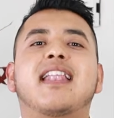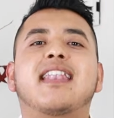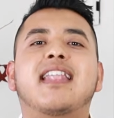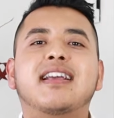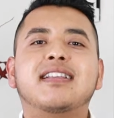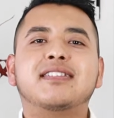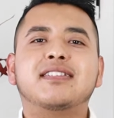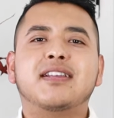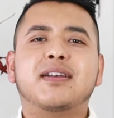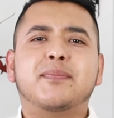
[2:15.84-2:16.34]

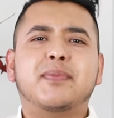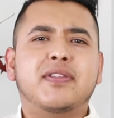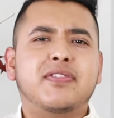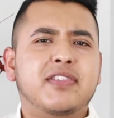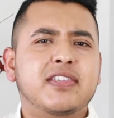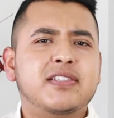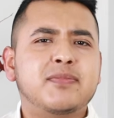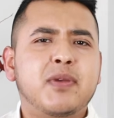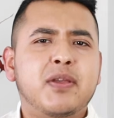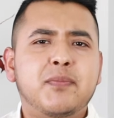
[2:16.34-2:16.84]
next up, and
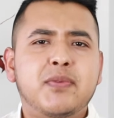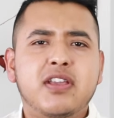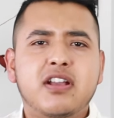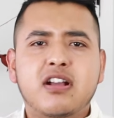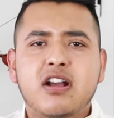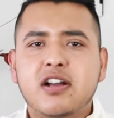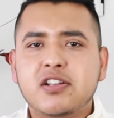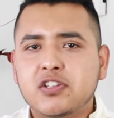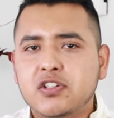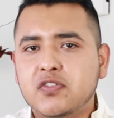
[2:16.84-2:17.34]
this might be a
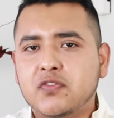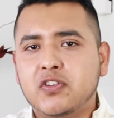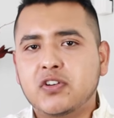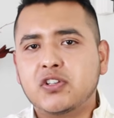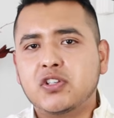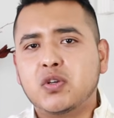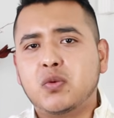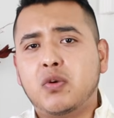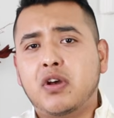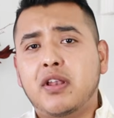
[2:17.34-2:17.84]

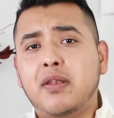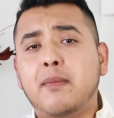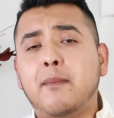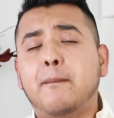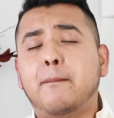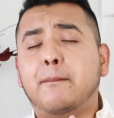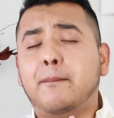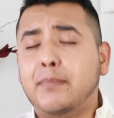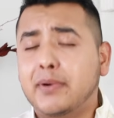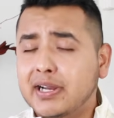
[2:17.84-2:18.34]
controversial
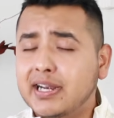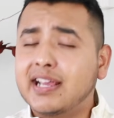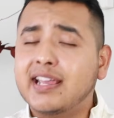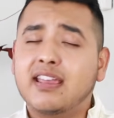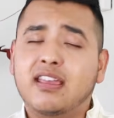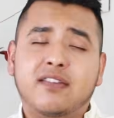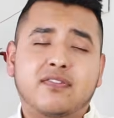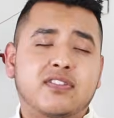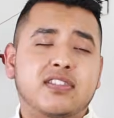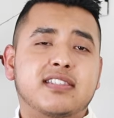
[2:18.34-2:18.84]
one, but I
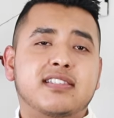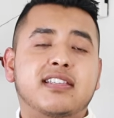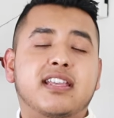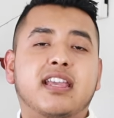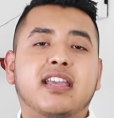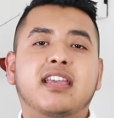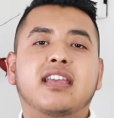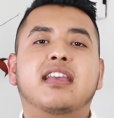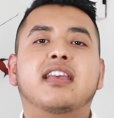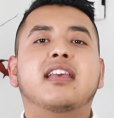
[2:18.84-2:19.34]
have to
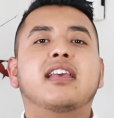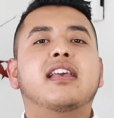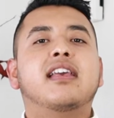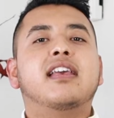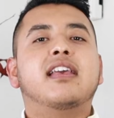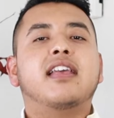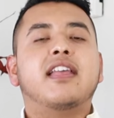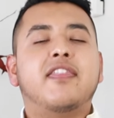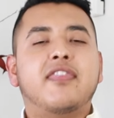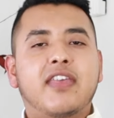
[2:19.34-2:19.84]
say it,
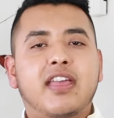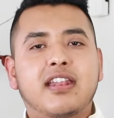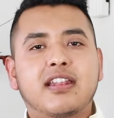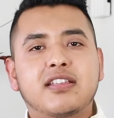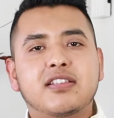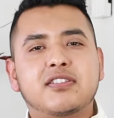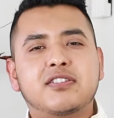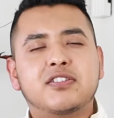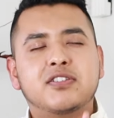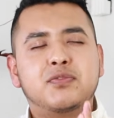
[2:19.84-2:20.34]
and that
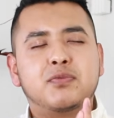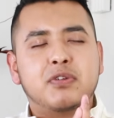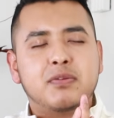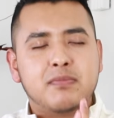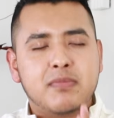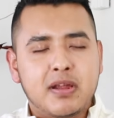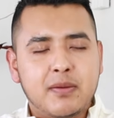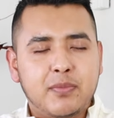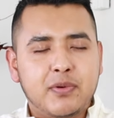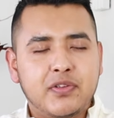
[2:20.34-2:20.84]
is just
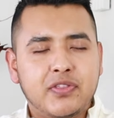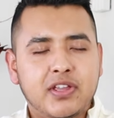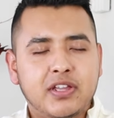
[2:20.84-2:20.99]
remember